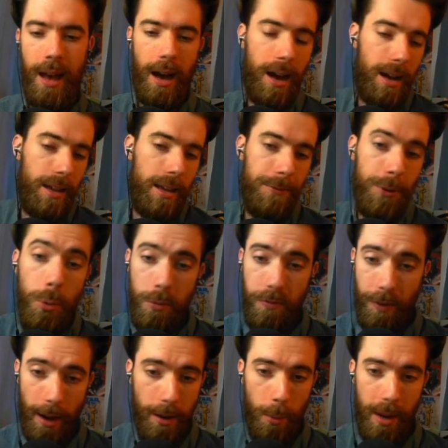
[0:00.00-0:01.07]
If you
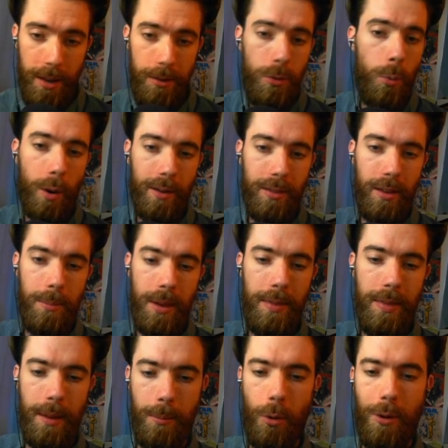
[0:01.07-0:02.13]
find a way to work them in,
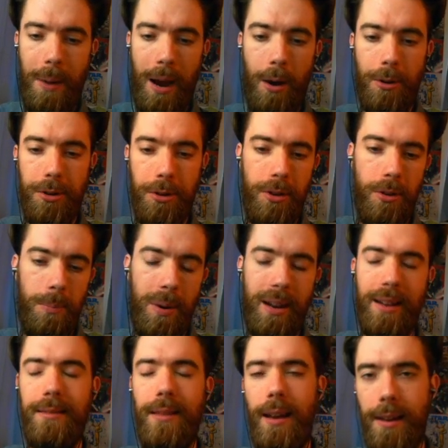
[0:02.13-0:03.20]
then more power to you, but
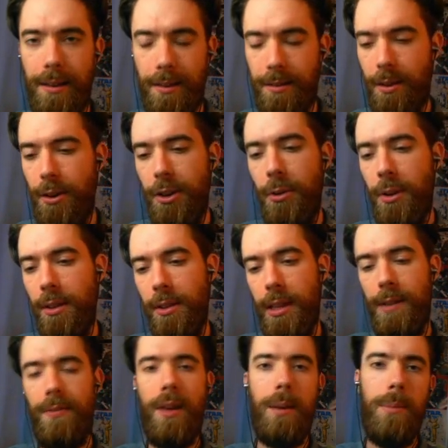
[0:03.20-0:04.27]
it's not necessary. You can
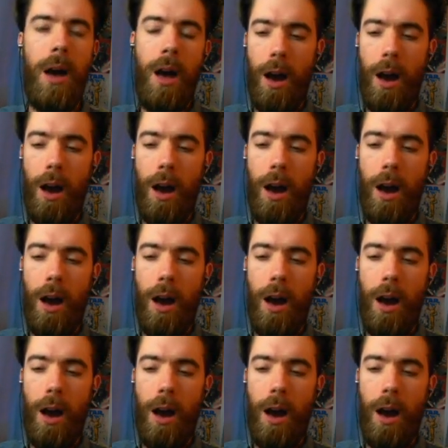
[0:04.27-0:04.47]
leave them